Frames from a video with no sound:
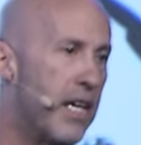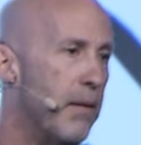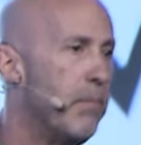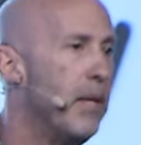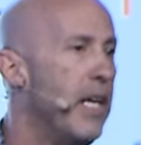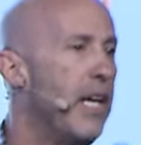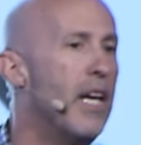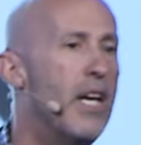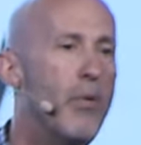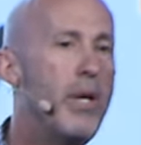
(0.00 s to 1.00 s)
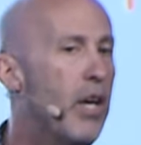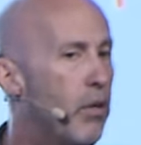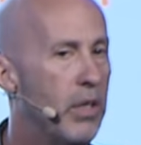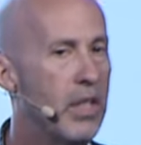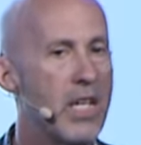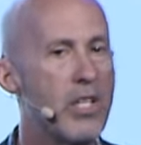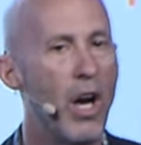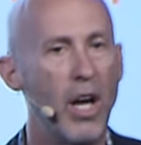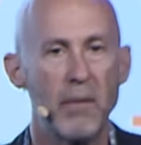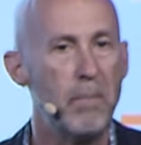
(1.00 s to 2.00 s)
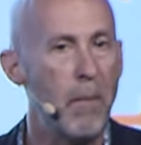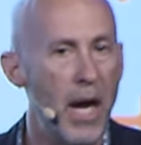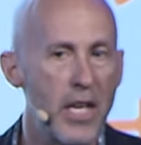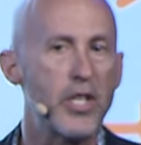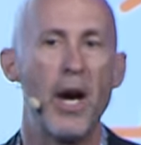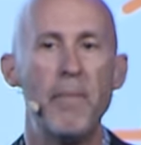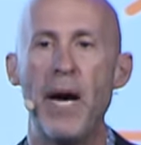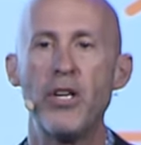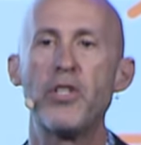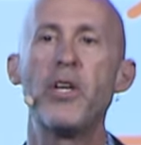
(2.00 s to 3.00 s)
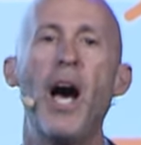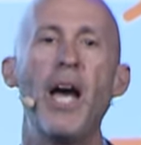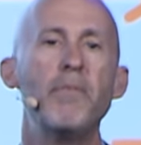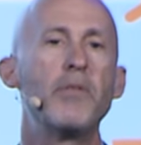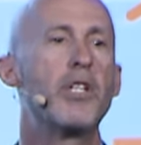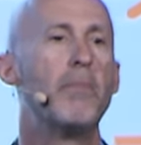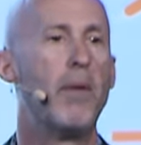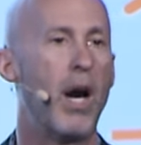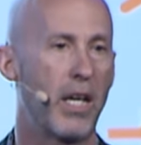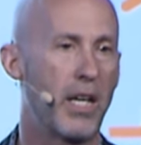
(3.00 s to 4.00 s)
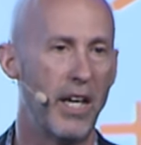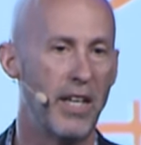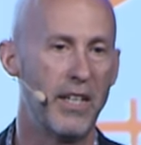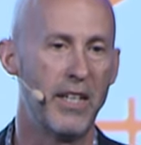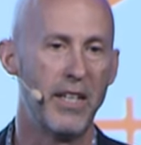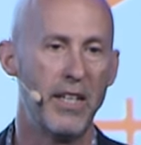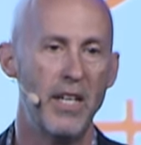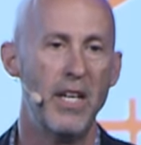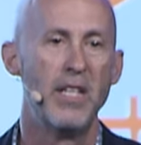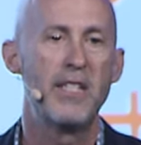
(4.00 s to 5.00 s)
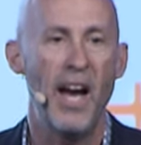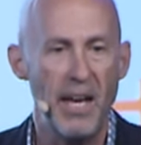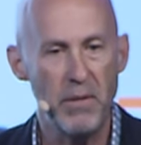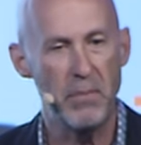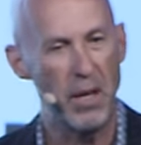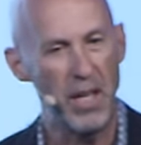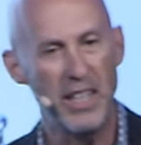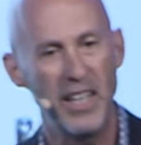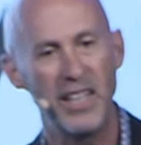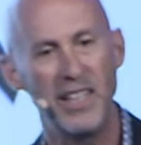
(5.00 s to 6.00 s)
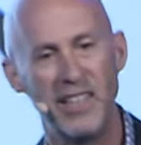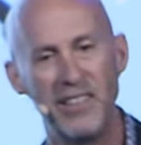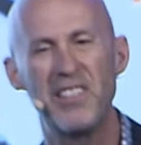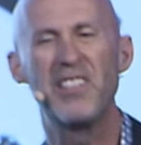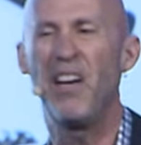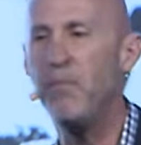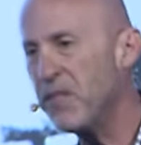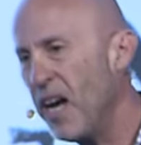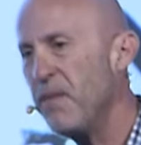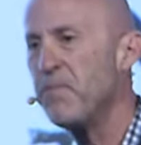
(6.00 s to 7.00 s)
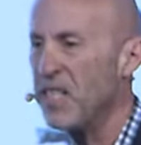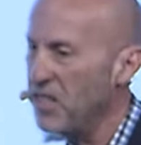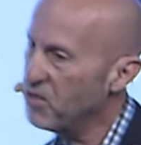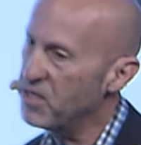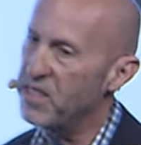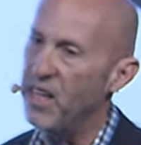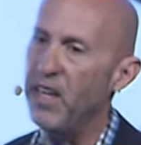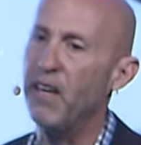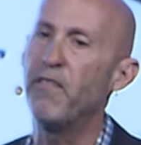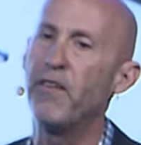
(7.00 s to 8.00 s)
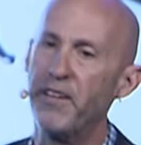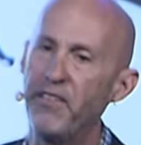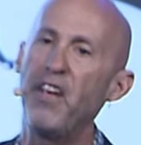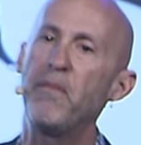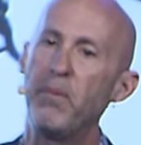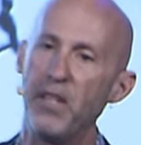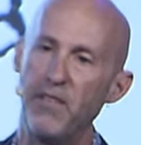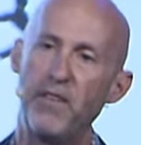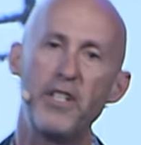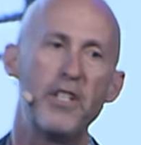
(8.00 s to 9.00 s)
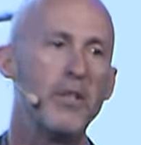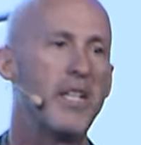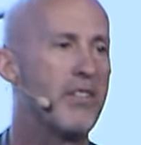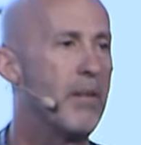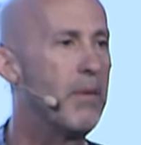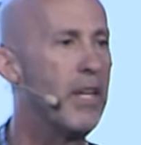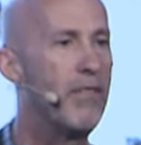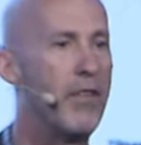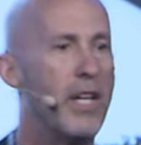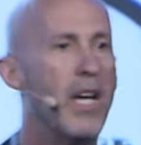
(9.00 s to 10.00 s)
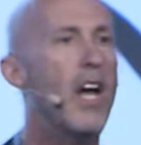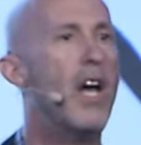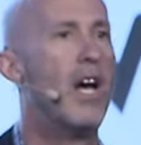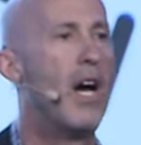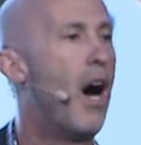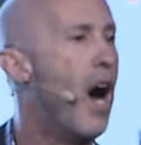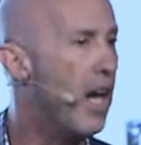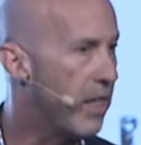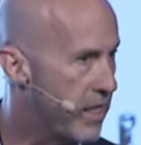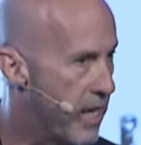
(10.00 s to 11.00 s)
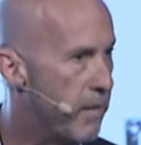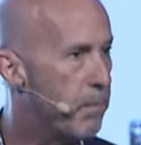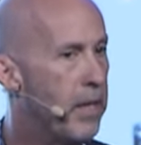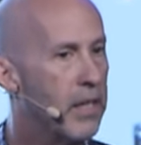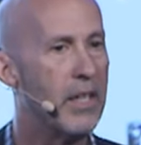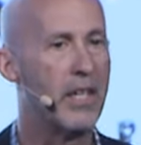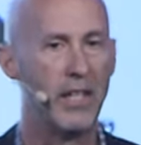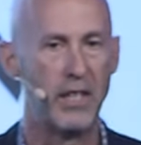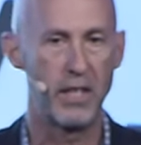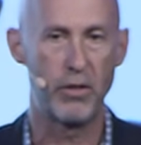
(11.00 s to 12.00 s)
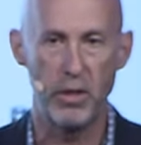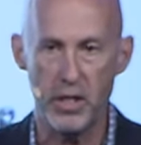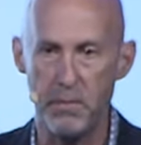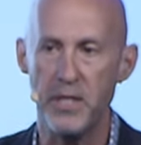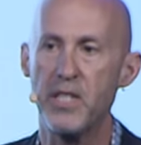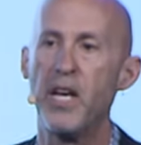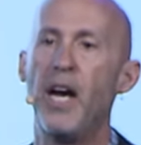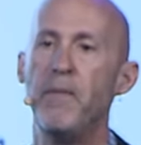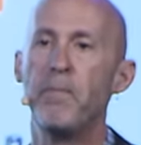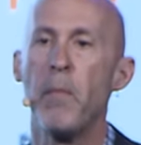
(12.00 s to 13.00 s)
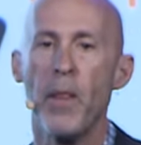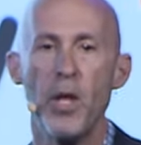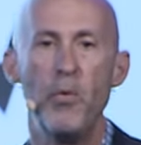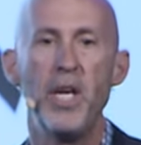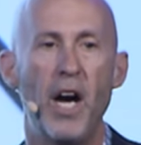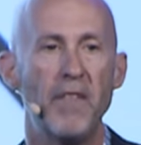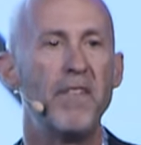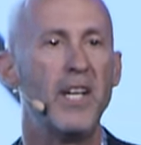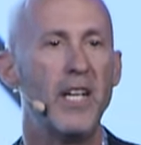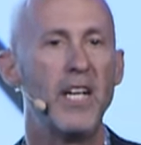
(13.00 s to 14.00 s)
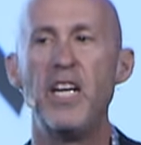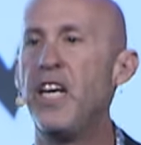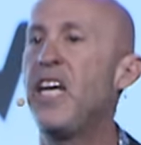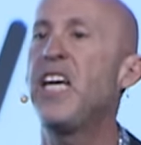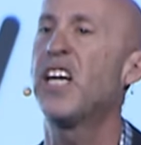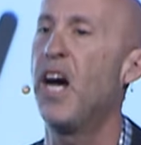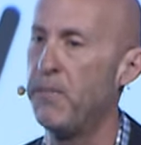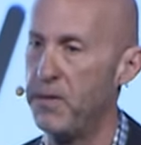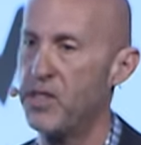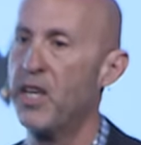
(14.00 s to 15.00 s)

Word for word: company, we don't really talk much about time to market. Time to market is sometimes interesting. For example, if you're doing something for the holiday period, the Christmas time, we often, in an e-commerce